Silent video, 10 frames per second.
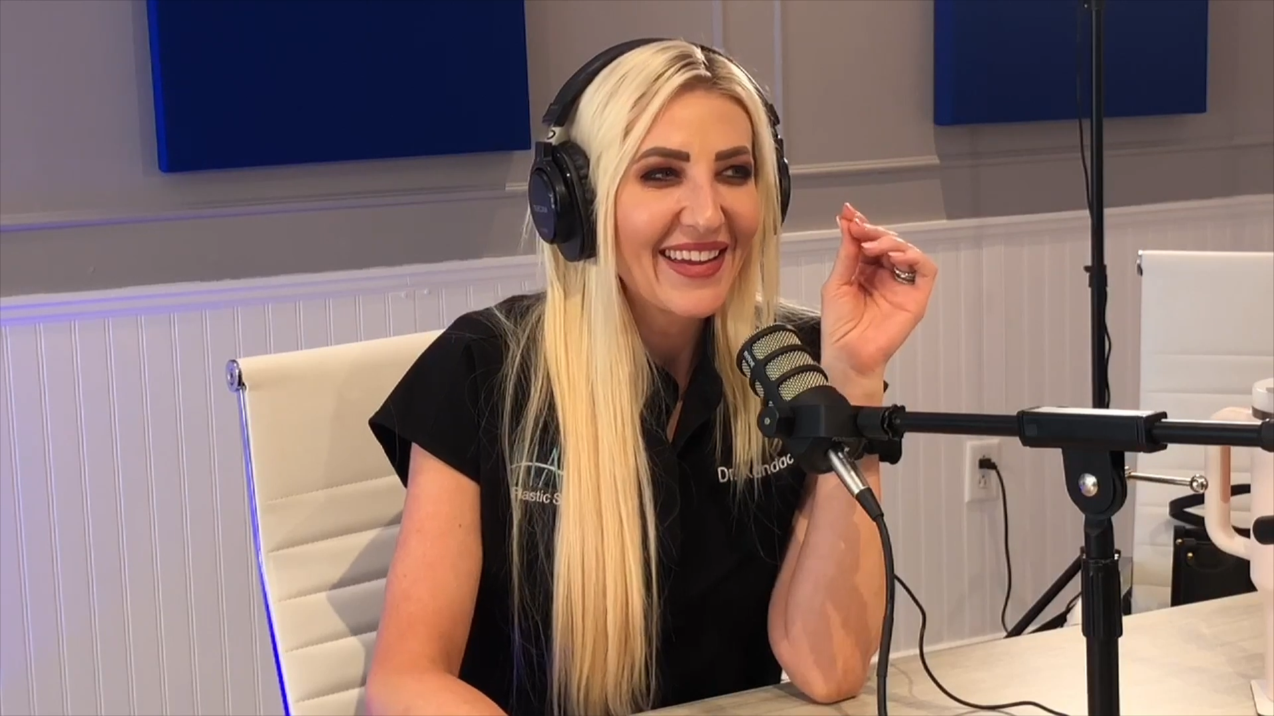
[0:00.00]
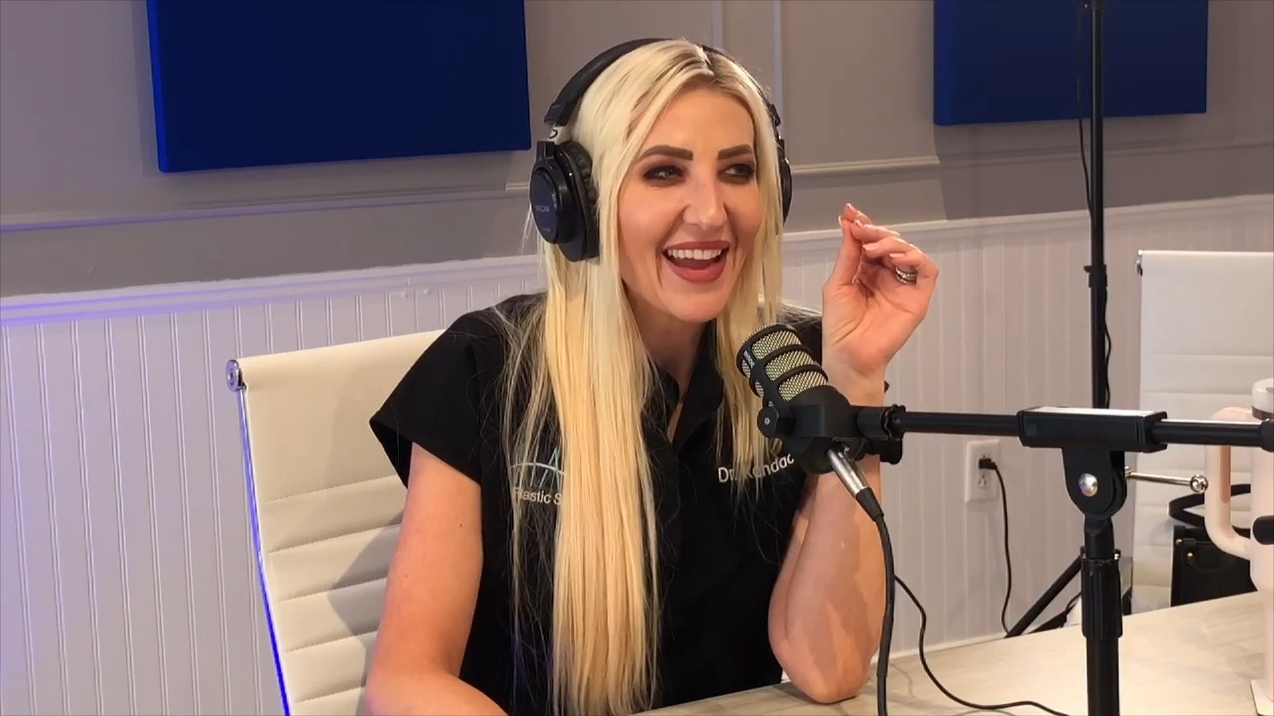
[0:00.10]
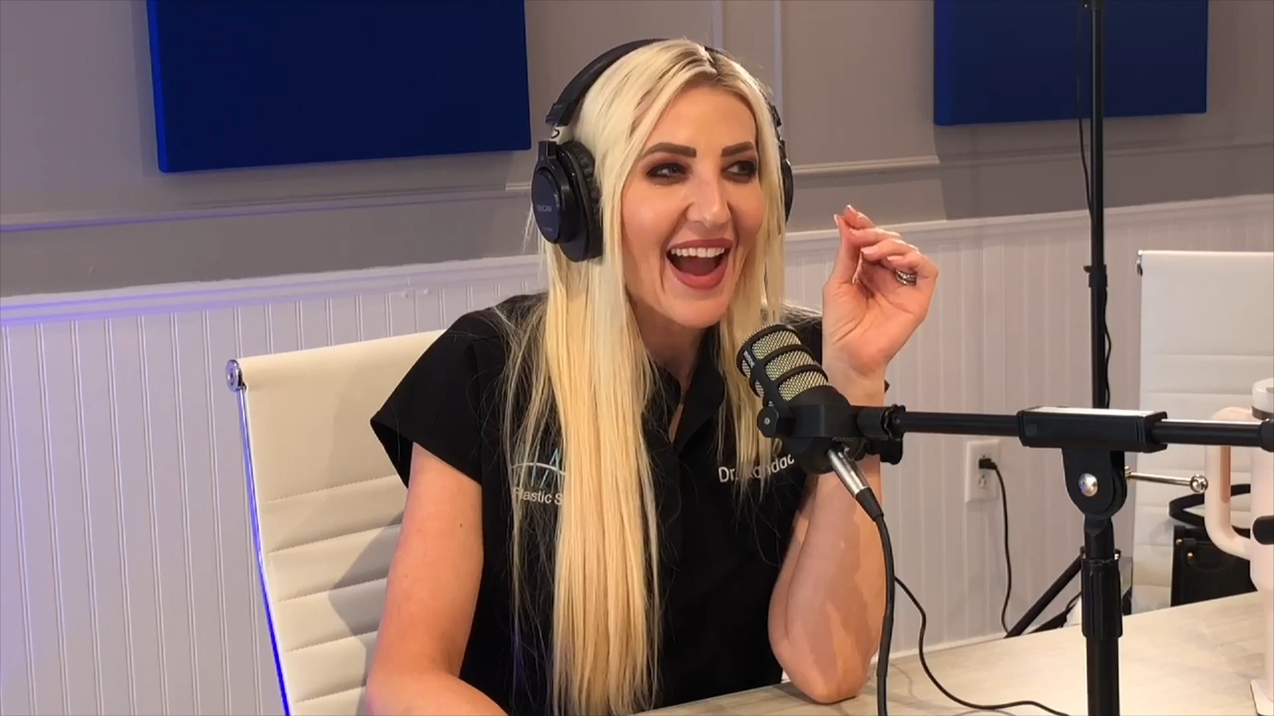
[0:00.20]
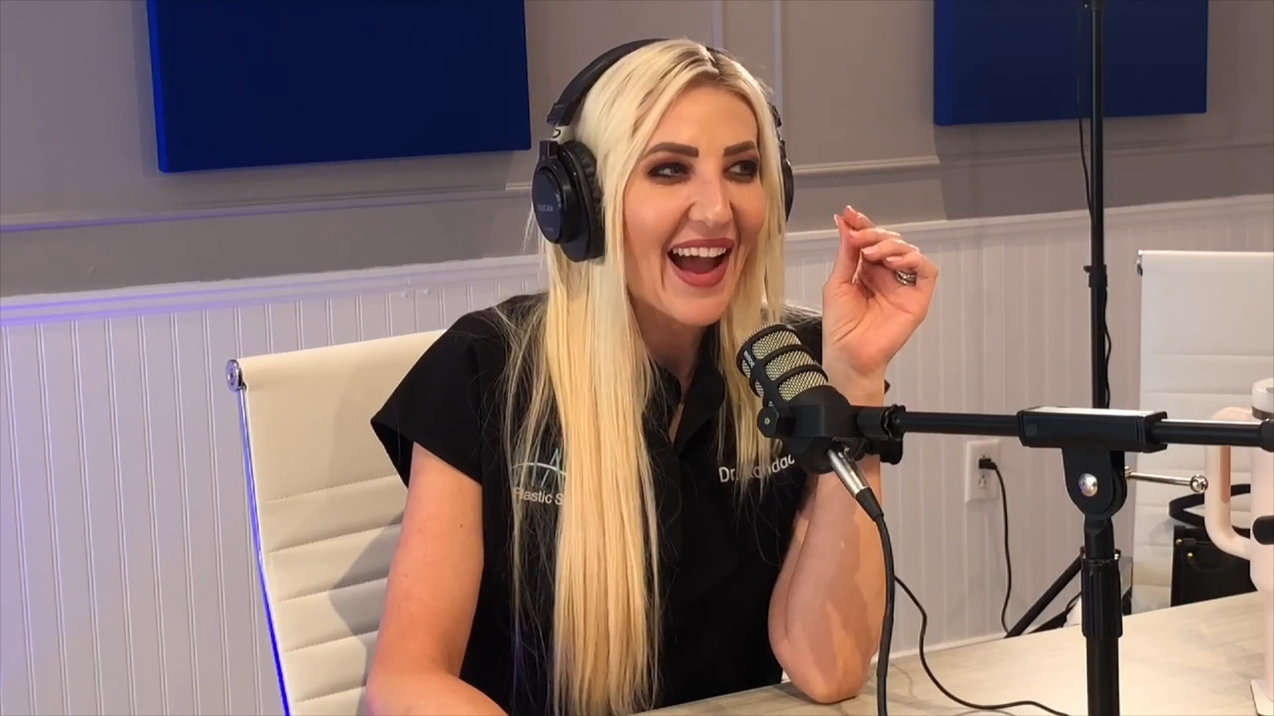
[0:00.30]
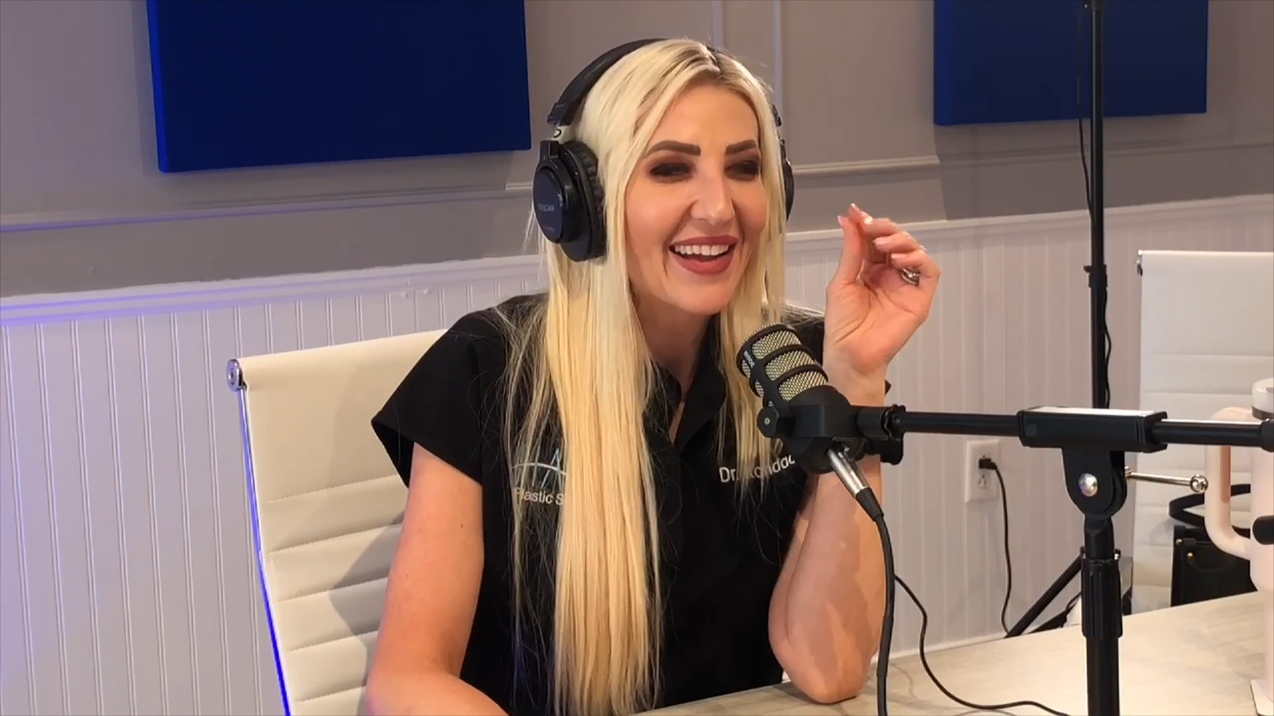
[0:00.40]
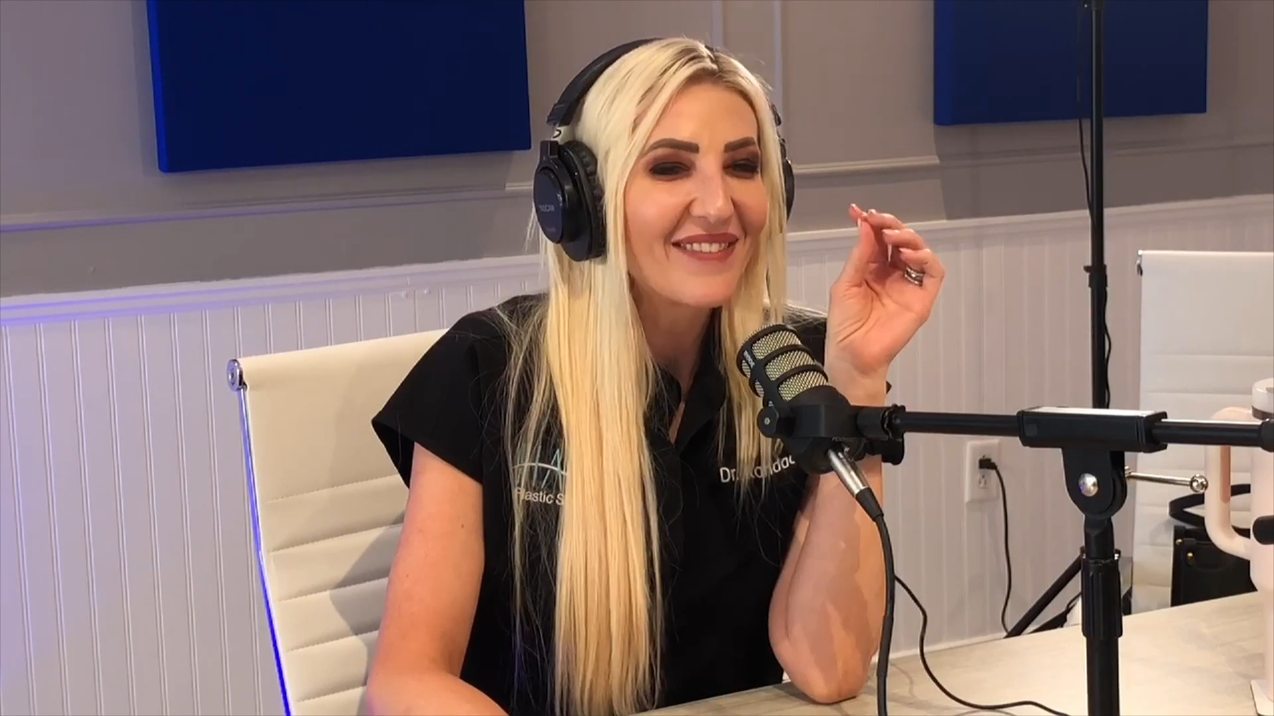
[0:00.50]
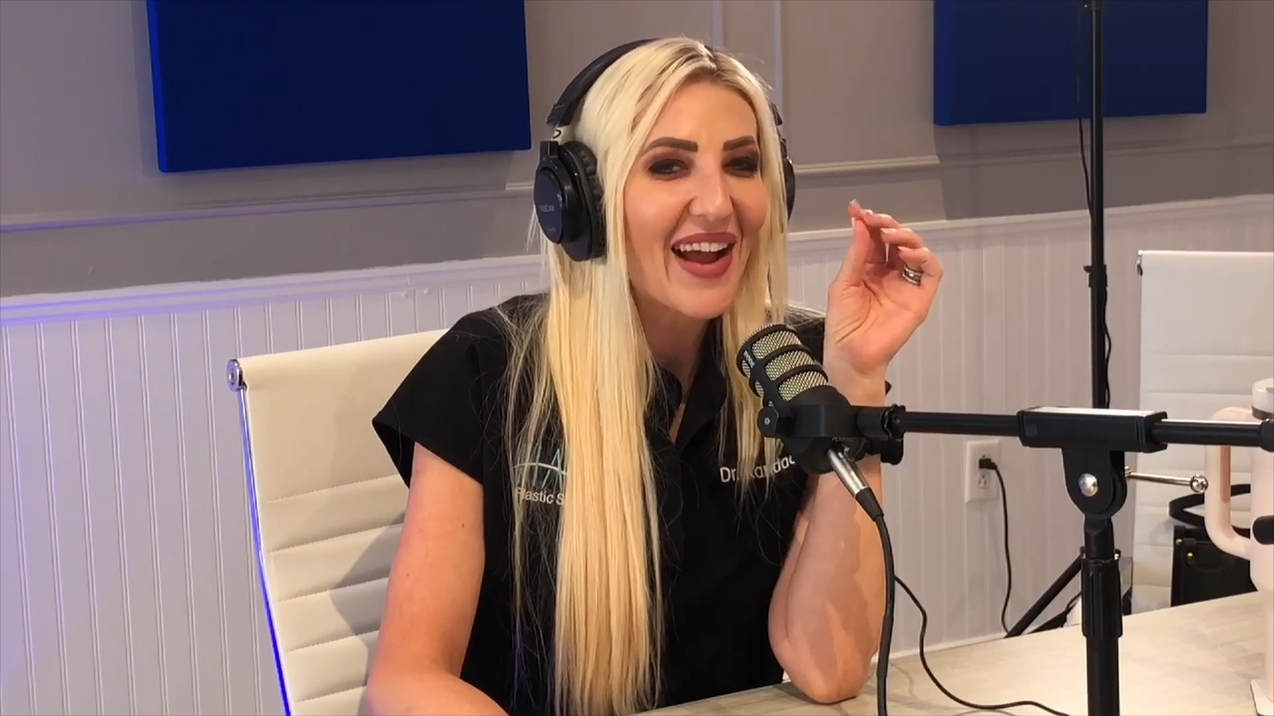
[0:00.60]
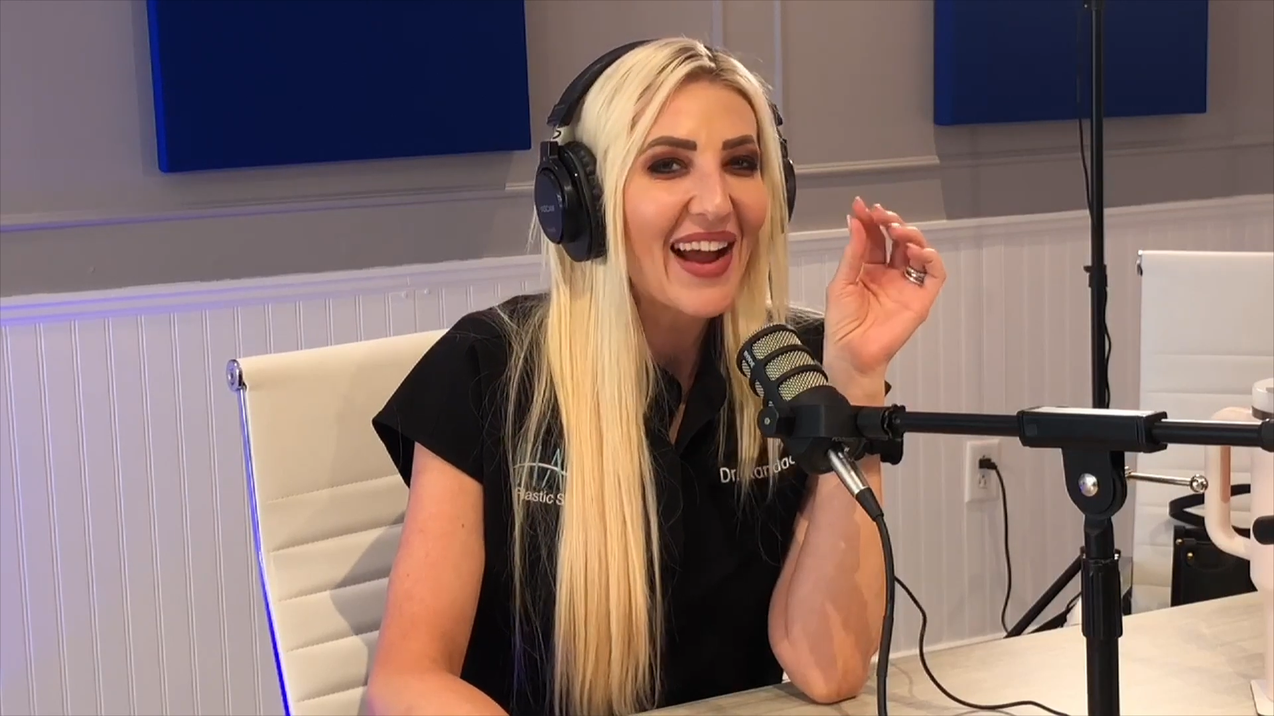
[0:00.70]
Yeah, my